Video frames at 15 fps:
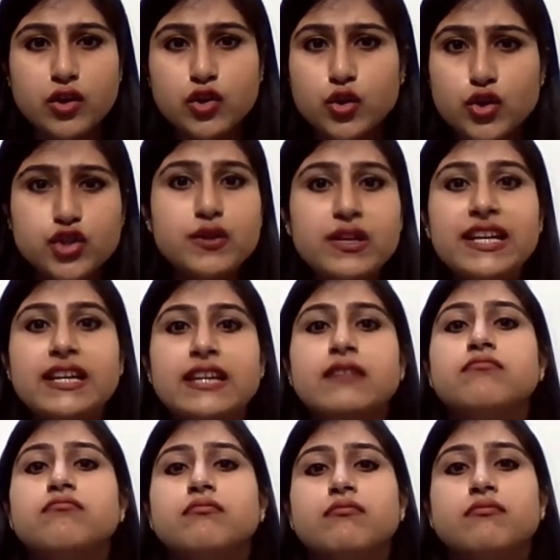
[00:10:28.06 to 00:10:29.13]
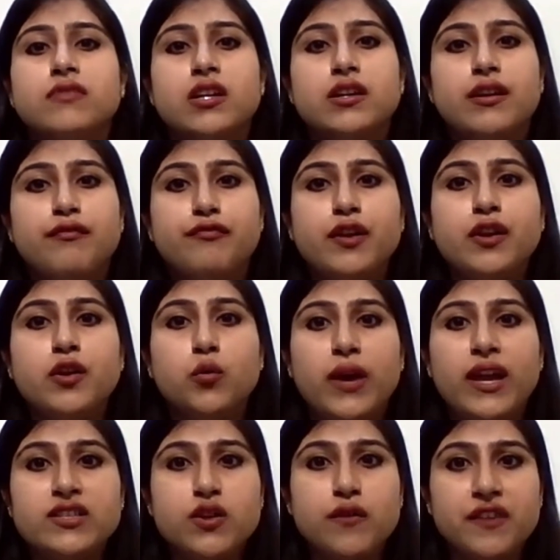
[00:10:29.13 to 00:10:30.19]
Usually, the different
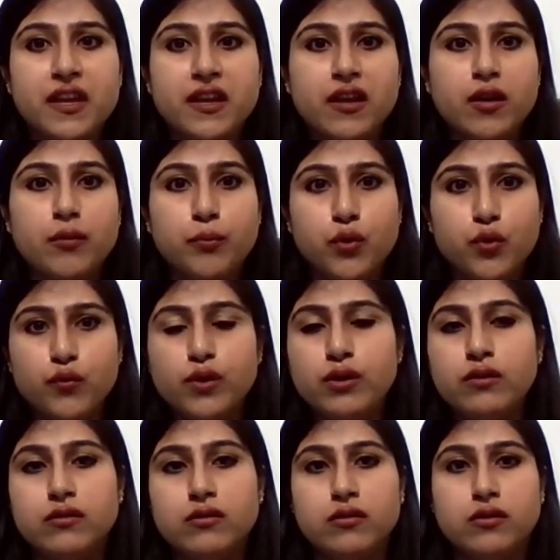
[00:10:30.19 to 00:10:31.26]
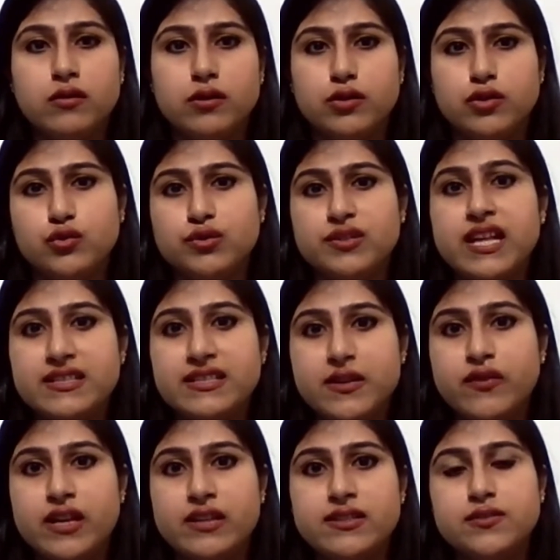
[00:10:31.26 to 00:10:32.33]
ways of taking approval to sell
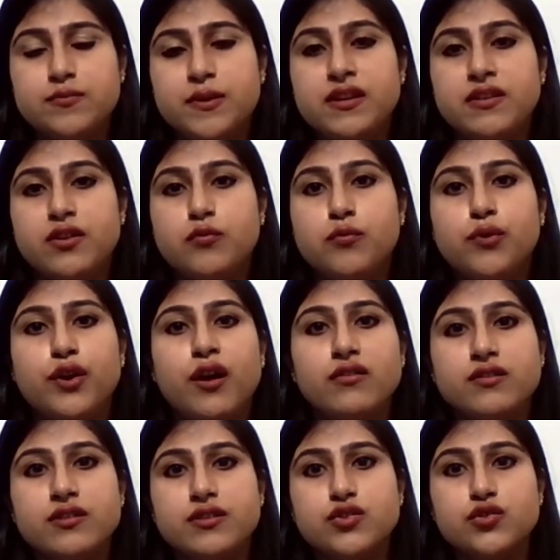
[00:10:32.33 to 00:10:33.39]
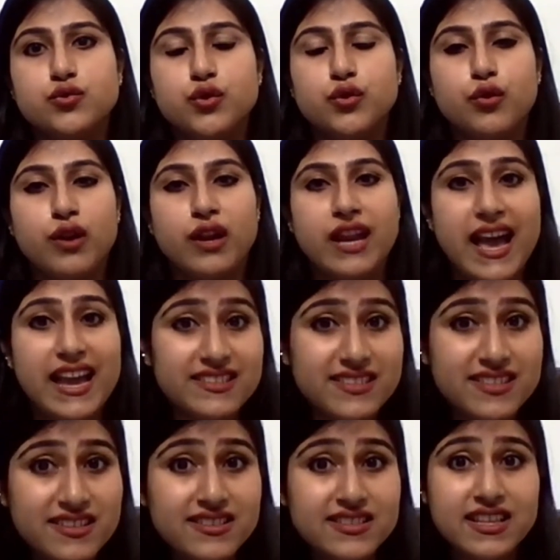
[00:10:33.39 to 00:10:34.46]
someone else's patented product is to,
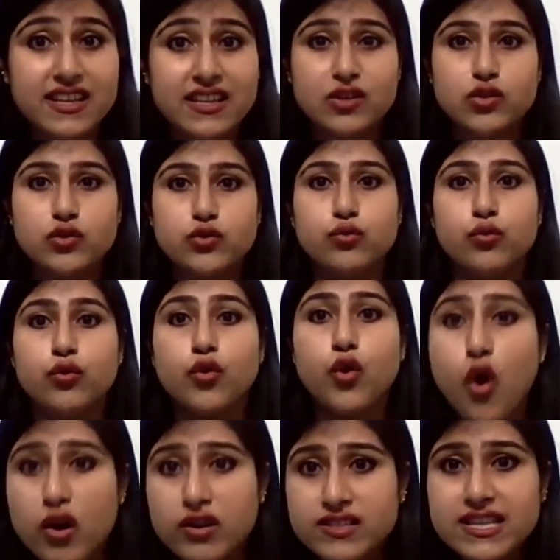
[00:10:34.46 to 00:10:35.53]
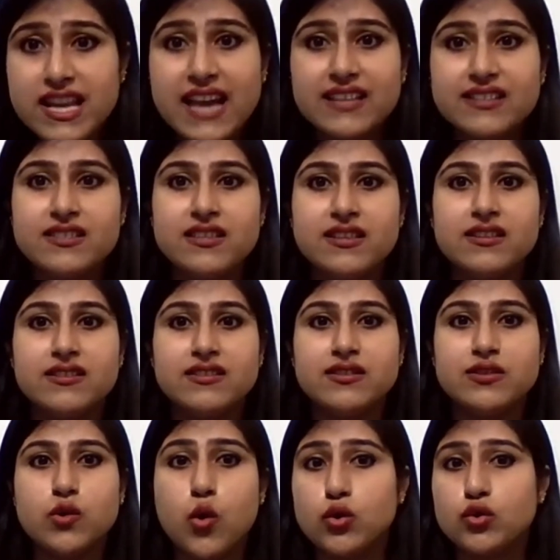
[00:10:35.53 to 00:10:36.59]
licensing, to cross
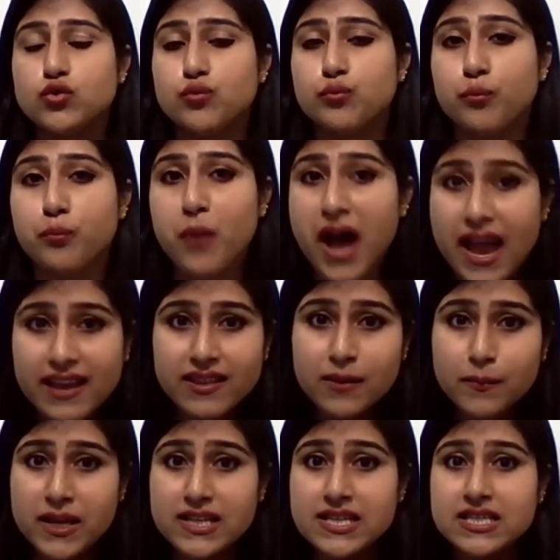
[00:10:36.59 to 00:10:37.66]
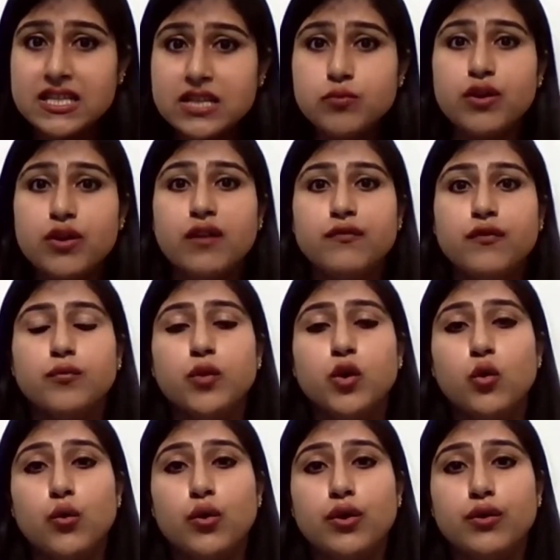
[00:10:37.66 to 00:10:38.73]
license, or to buy the patented product from
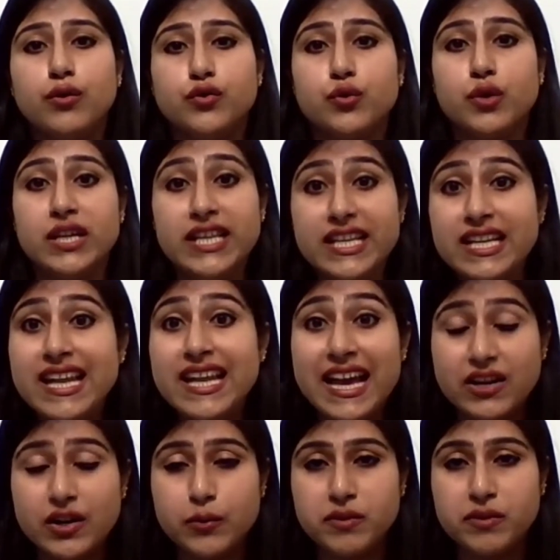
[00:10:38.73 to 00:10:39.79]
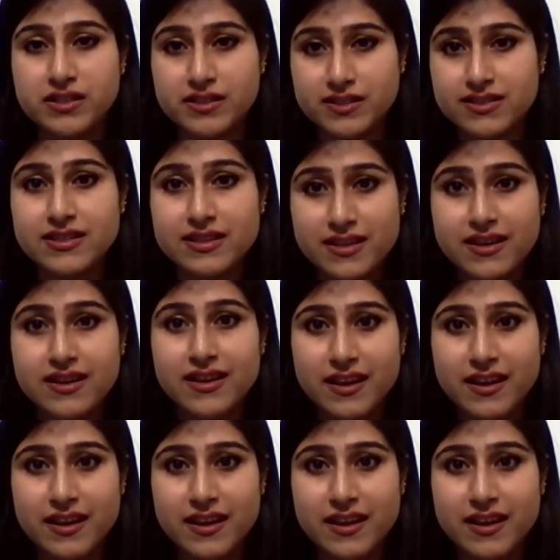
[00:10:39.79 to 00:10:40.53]
the owner through legal agreements.